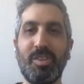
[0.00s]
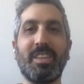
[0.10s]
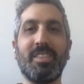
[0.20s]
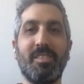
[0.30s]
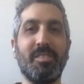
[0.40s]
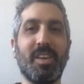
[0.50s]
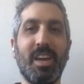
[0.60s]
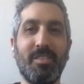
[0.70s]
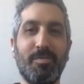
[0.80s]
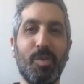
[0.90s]
Like the
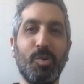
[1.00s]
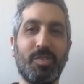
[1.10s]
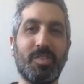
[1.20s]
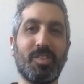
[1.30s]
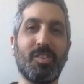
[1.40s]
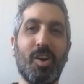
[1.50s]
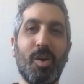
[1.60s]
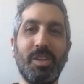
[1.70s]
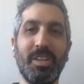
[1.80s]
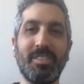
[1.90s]
kind of most
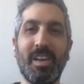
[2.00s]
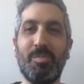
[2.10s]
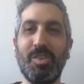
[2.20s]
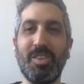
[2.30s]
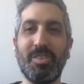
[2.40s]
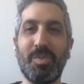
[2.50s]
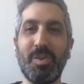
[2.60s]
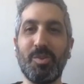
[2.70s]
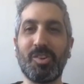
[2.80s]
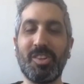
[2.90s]
common example that
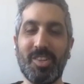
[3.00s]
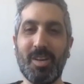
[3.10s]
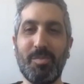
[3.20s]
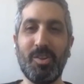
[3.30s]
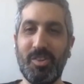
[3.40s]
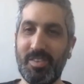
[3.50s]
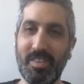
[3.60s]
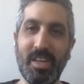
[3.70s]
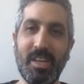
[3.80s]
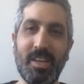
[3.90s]
people are going to talk about is
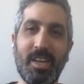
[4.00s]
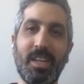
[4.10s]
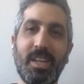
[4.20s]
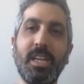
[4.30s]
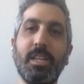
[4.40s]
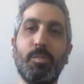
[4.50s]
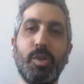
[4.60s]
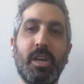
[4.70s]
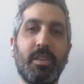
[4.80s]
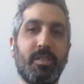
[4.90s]
an
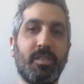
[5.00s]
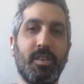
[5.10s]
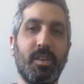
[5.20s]
AWS